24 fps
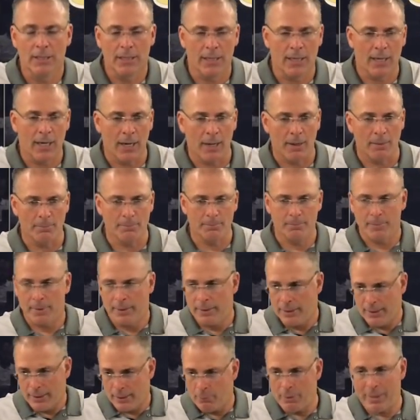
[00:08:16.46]
Um,
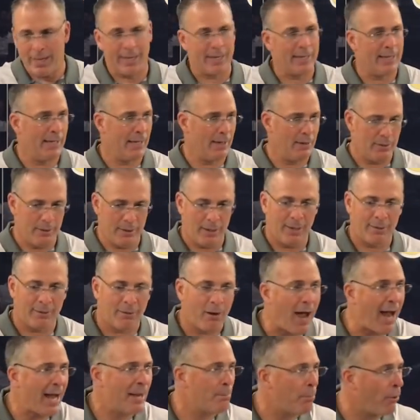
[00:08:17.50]
we got to get
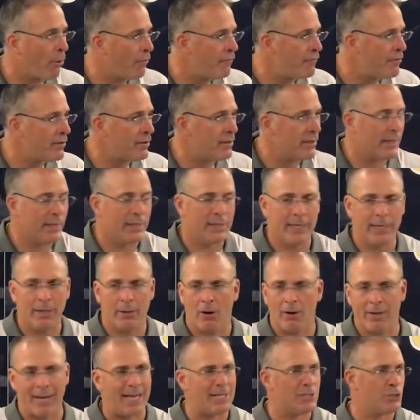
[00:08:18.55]
aligned perfectly. And again,
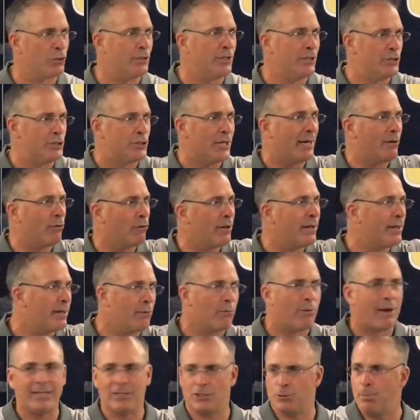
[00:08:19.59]
our guys are in generally the
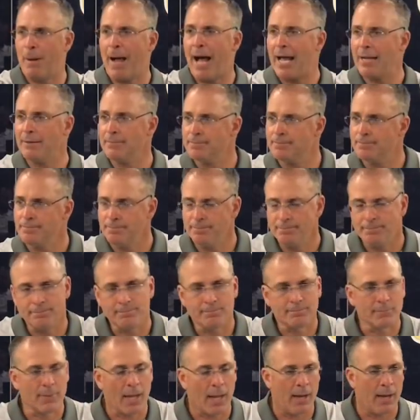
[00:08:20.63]
right spot.
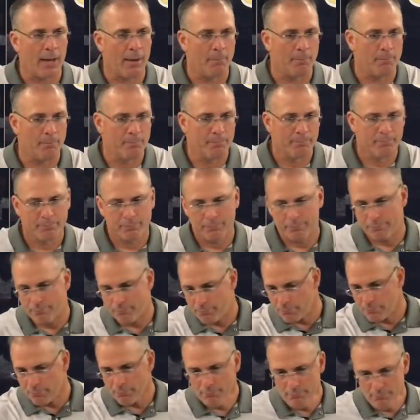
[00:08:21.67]
Um,
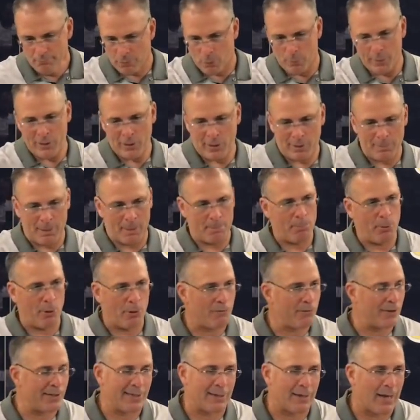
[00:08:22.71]
when we talk about
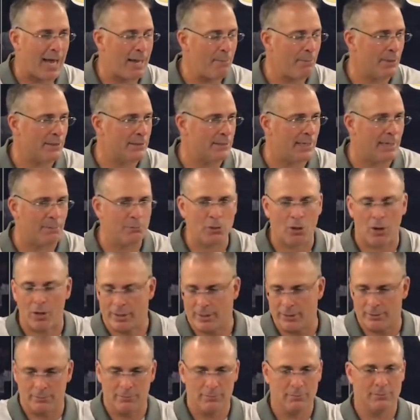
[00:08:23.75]
perfect alignments, and I'm
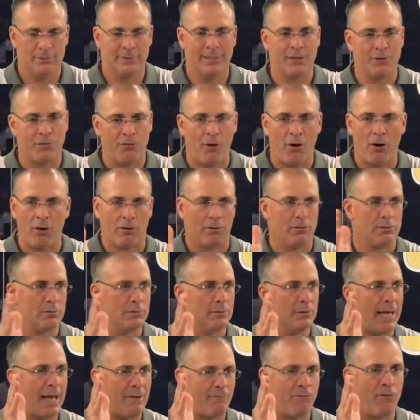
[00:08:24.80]
talking this far,
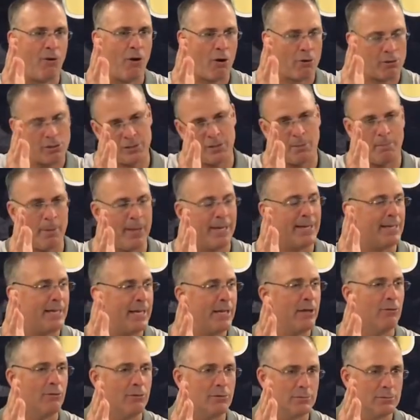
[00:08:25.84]
that far is a big
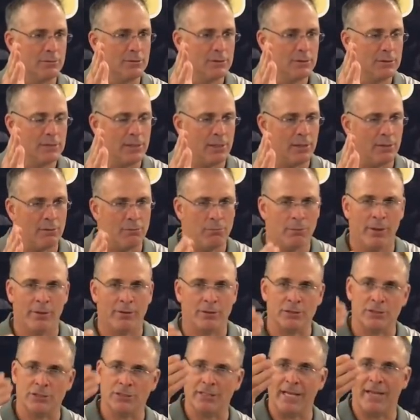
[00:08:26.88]
deal. You know, whether
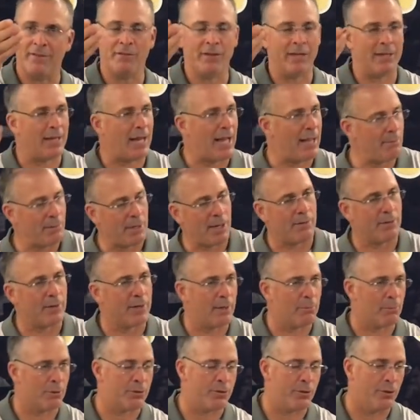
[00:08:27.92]
it's a safety alignment on the
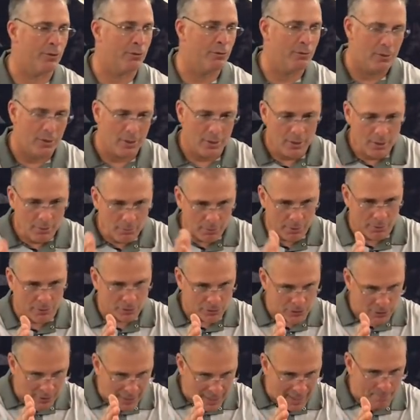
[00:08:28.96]
number two, whether
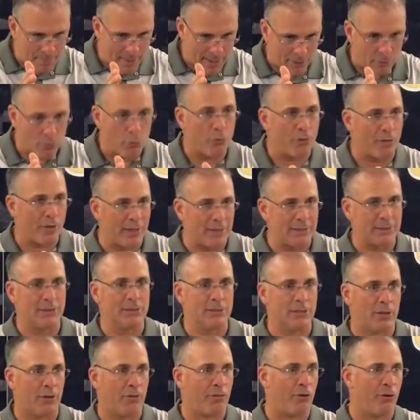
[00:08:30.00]
it's a linebacker who thinks
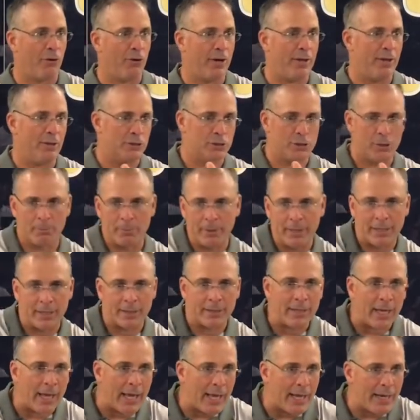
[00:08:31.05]
he's in a 30 he should be in
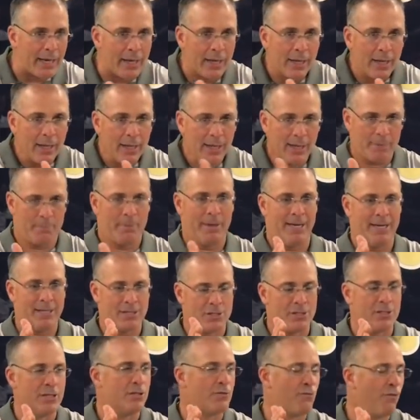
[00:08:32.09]
a 10. I mean,
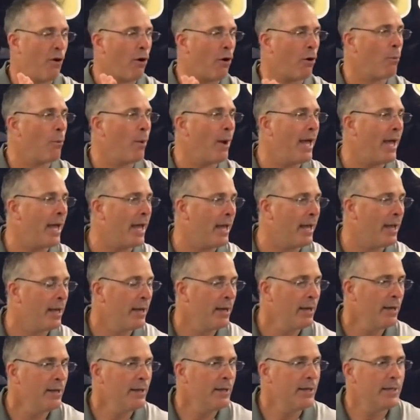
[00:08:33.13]
it's this far away,
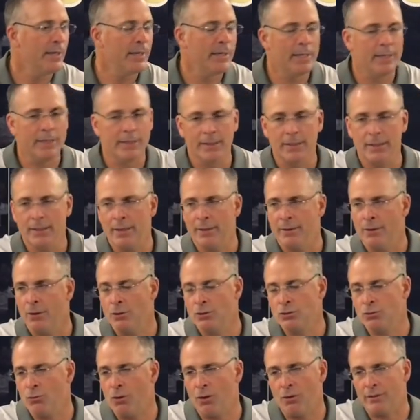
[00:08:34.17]
and, and
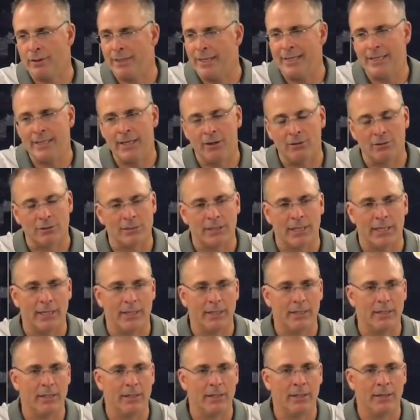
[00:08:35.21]
those are all details that
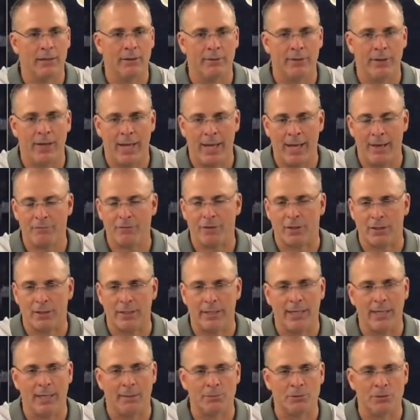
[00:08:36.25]
you know you have to
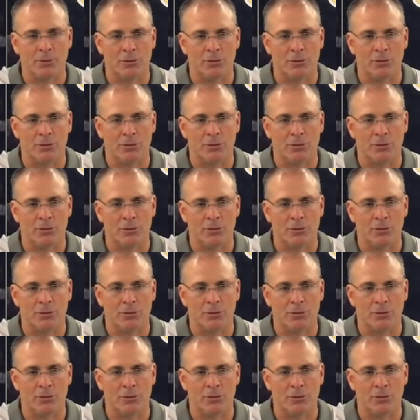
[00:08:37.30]
clean up.